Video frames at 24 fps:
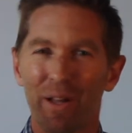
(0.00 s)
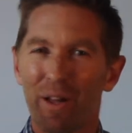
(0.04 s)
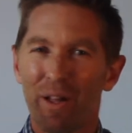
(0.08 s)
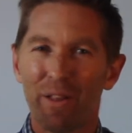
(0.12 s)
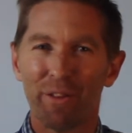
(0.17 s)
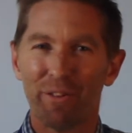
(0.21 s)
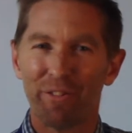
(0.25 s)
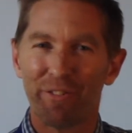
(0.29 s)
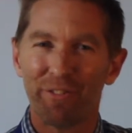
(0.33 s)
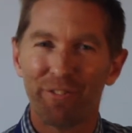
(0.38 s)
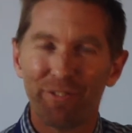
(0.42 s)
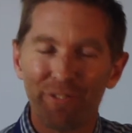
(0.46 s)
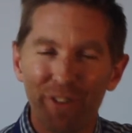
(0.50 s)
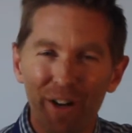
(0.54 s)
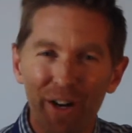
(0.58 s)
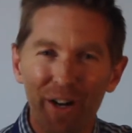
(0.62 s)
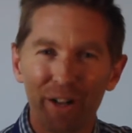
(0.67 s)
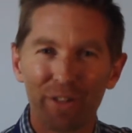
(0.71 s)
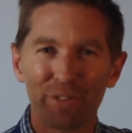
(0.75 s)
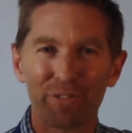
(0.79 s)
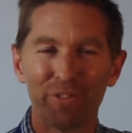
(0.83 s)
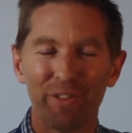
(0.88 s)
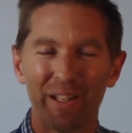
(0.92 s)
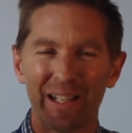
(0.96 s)
The
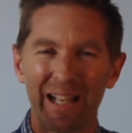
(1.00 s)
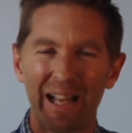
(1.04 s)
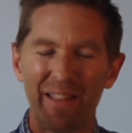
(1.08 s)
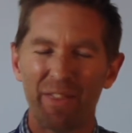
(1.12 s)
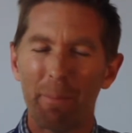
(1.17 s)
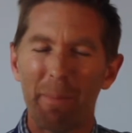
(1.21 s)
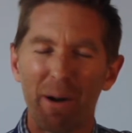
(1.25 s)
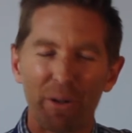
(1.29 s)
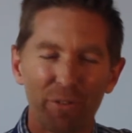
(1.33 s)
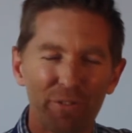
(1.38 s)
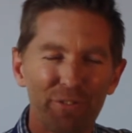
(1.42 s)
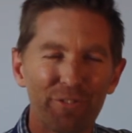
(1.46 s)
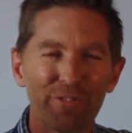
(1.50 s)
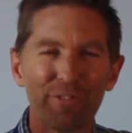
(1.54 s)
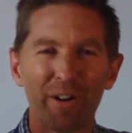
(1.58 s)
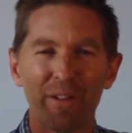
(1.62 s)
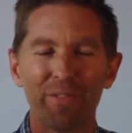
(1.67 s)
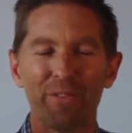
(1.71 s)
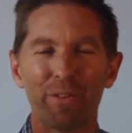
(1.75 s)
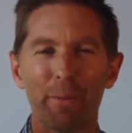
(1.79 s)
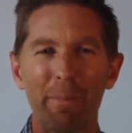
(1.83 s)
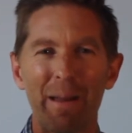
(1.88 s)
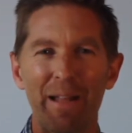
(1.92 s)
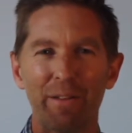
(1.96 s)
first thing and the most
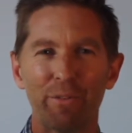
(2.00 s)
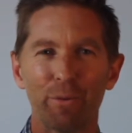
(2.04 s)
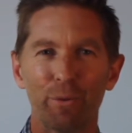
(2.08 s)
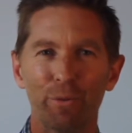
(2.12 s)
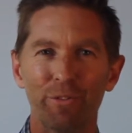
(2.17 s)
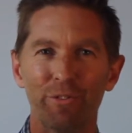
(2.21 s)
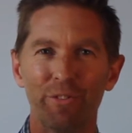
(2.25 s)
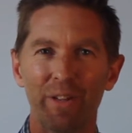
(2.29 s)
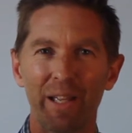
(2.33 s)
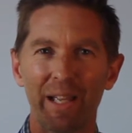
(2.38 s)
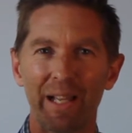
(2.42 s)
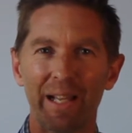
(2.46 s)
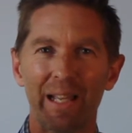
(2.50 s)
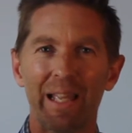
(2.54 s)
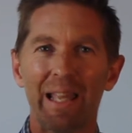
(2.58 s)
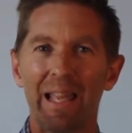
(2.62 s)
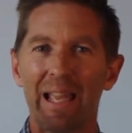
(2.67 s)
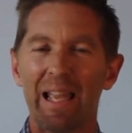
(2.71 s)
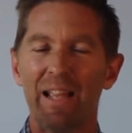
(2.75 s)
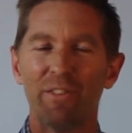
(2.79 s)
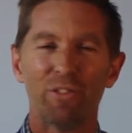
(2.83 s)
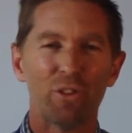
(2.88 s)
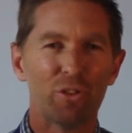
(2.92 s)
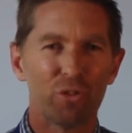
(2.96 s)
fundamental thing
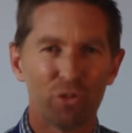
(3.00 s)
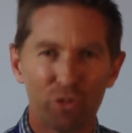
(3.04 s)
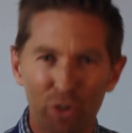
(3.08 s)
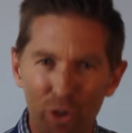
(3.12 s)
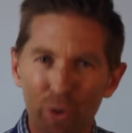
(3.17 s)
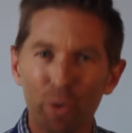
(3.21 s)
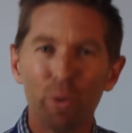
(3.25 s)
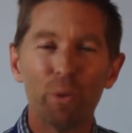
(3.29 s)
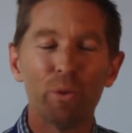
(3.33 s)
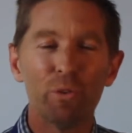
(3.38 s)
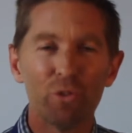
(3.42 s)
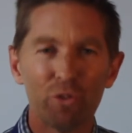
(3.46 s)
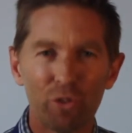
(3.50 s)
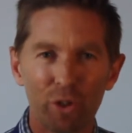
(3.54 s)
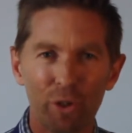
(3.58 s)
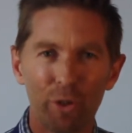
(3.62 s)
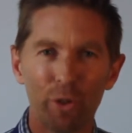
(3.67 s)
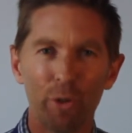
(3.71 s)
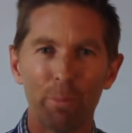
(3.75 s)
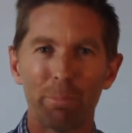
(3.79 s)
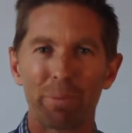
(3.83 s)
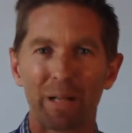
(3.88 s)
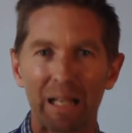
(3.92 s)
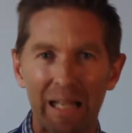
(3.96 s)
is
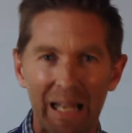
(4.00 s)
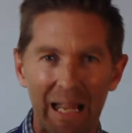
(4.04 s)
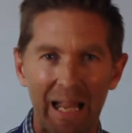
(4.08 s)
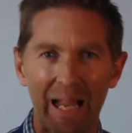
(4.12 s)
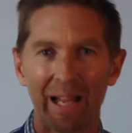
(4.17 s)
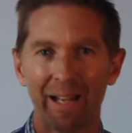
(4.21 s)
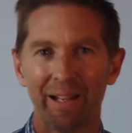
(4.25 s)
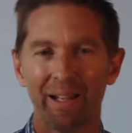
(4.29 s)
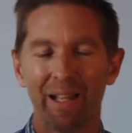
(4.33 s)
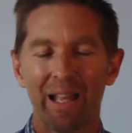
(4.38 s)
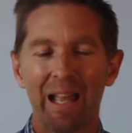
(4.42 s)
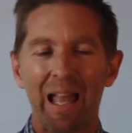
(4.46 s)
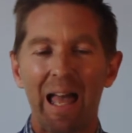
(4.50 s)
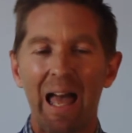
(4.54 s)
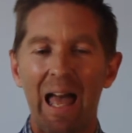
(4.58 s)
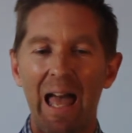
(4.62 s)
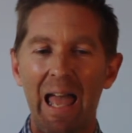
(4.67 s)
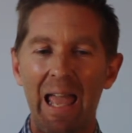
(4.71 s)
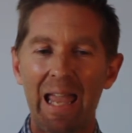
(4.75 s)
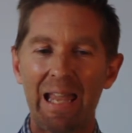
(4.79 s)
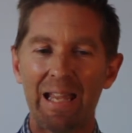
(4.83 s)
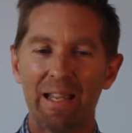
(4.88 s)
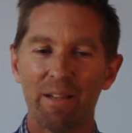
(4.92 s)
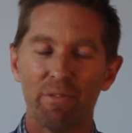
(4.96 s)
do plan
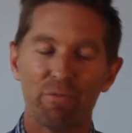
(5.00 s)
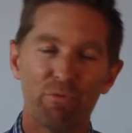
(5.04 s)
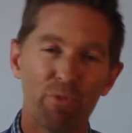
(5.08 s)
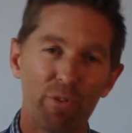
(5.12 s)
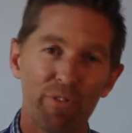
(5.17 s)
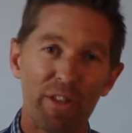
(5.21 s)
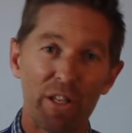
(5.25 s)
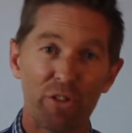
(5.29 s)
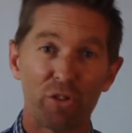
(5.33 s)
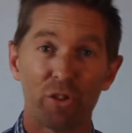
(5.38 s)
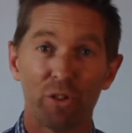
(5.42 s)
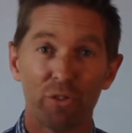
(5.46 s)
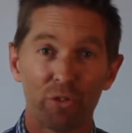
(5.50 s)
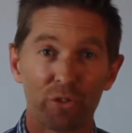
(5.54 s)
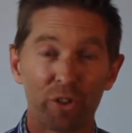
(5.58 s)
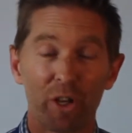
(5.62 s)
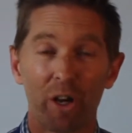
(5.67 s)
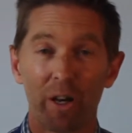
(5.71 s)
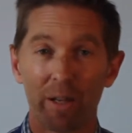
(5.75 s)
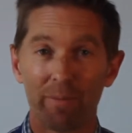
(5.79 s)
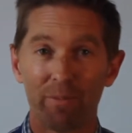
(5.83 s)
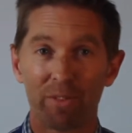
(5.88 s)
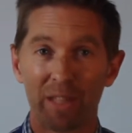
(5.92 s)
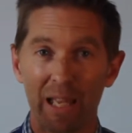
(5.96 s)
a revision
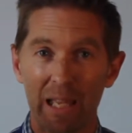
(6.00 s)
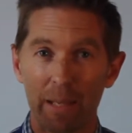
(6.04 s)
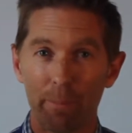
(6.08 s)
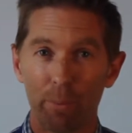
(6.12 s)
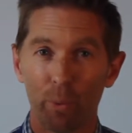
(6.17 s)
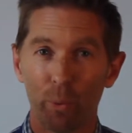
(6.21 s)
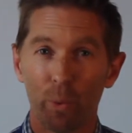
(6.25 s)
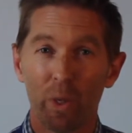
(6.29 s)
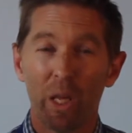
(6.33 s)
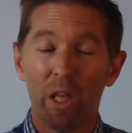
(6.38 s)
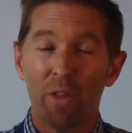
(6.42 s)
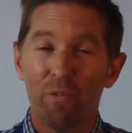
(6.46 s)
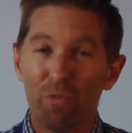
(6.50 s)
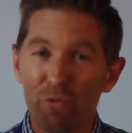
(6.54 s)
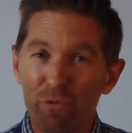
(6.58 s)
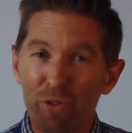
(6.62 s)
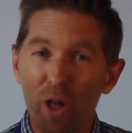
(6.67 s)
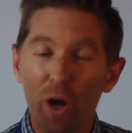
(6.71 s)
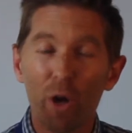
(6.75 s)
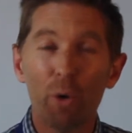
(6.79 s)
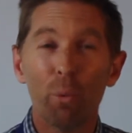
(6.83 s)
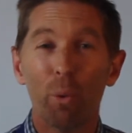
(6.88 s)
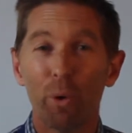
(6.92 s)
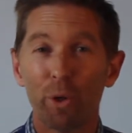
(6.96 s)
timetable.
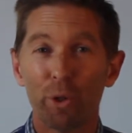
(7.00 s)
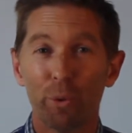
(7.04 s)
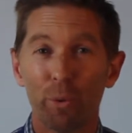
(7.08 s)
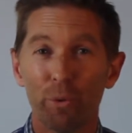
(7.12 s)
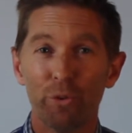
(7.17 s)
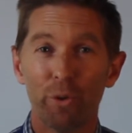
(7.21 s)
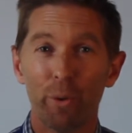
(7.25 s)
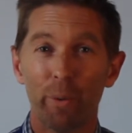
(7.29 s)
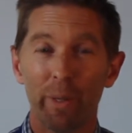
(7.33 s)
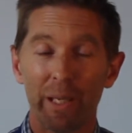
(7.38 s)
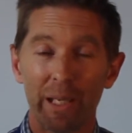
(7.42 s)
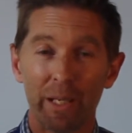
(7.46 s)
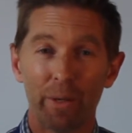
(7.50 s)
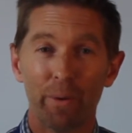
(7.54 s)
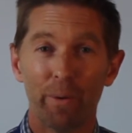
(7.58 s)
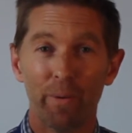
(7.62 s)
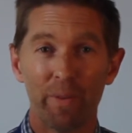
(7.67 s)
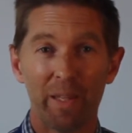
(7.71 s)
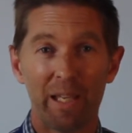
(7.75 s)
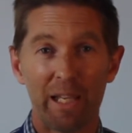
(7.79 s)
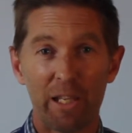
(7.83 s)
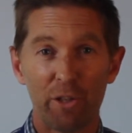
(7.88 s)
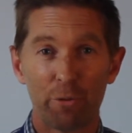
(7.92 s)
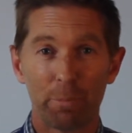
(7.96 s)
Know what you're doing
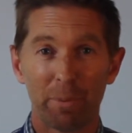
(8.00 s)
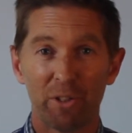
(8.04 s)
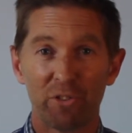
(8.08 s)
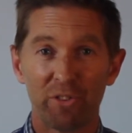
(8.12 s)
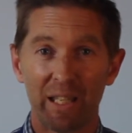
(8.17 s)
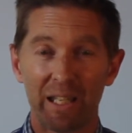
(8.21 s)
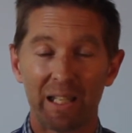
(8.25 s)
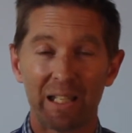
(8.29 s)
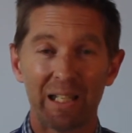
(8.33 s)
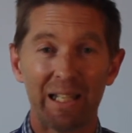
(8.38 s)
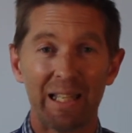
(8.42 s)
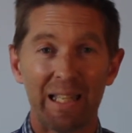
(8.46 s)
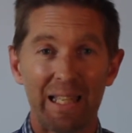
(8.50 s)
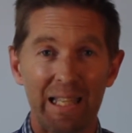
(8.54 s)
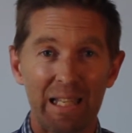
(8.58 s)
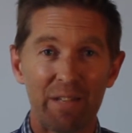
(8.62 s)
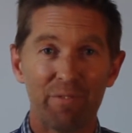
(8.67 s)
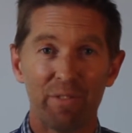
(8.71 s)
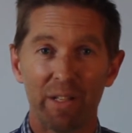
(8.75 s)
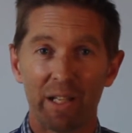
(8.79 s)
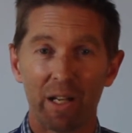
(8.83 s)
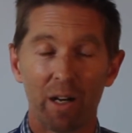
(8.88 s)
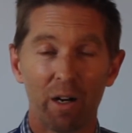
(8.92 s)
on each particular evening